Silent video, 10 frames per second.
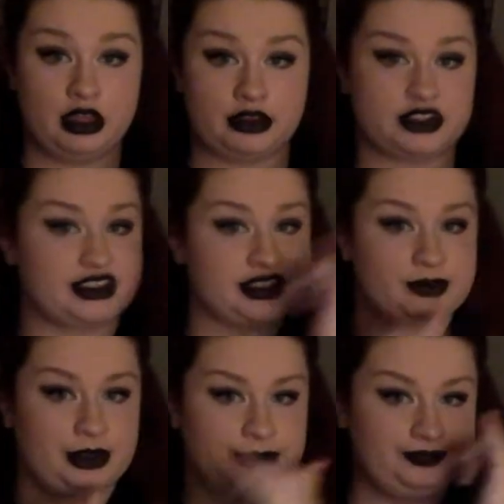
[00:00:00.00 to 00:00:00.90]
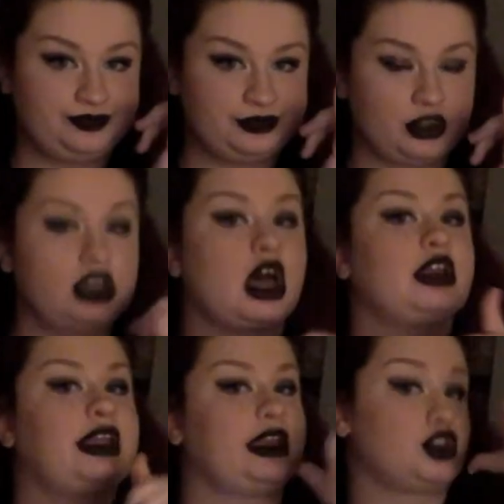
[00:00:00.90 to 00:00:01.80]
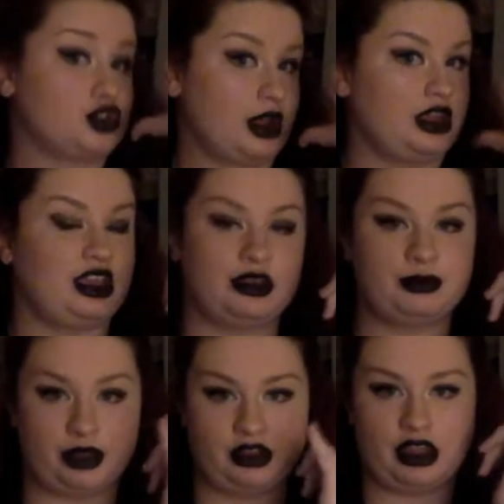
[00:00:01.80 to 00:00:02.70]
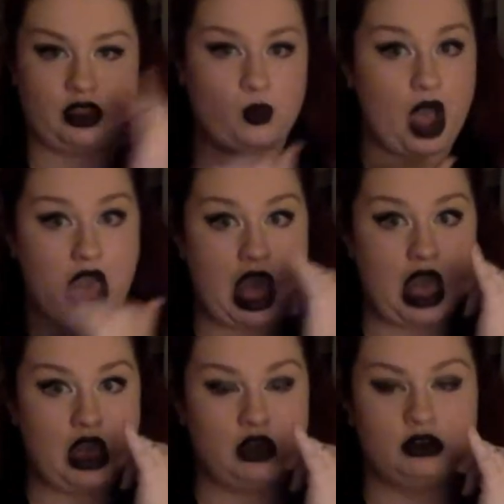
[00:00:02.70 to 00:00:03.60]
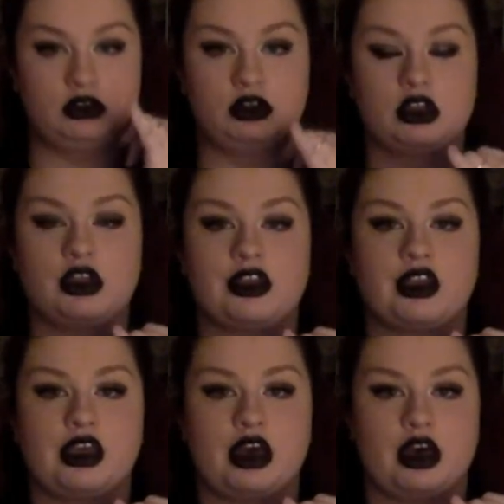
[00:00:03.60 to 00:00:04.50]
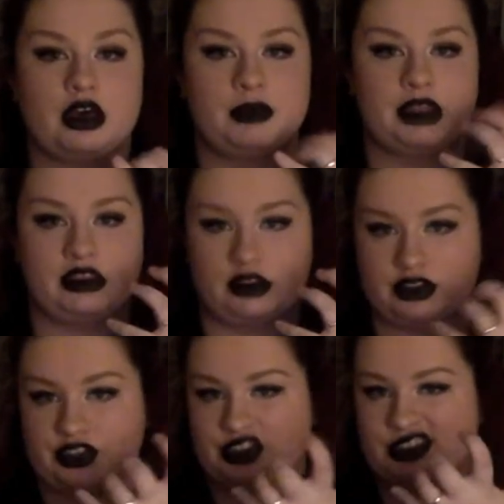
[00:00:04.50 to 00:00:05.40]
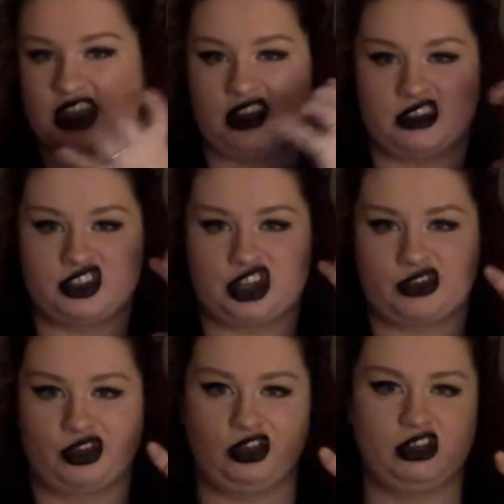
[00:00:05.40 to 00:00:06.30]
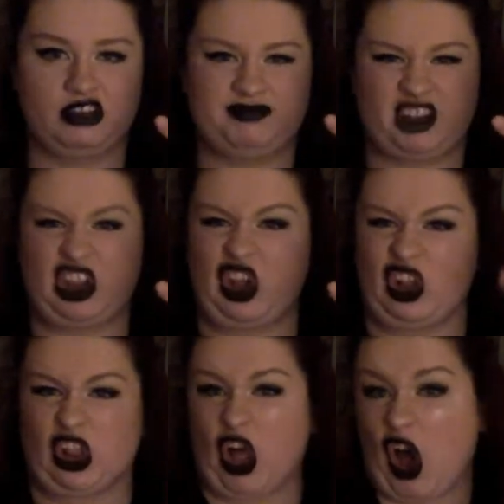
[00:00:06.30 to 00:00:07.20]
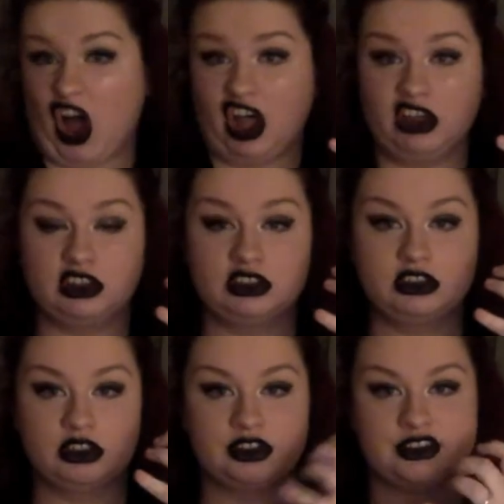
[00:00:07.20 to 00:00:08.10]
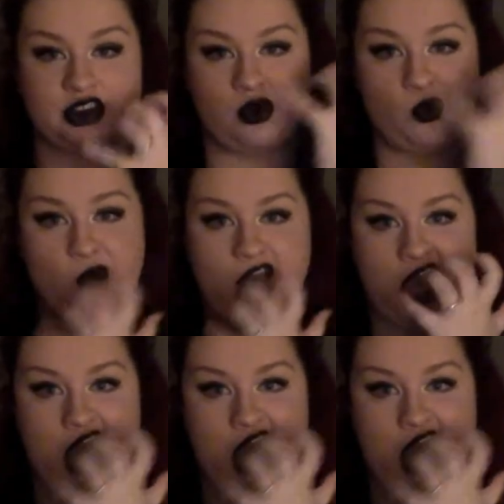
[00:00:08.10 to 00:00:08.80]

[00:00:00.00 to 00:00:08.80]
There's this one, not like drinking, but like wow. And then there's just kind of the general claw. Wow.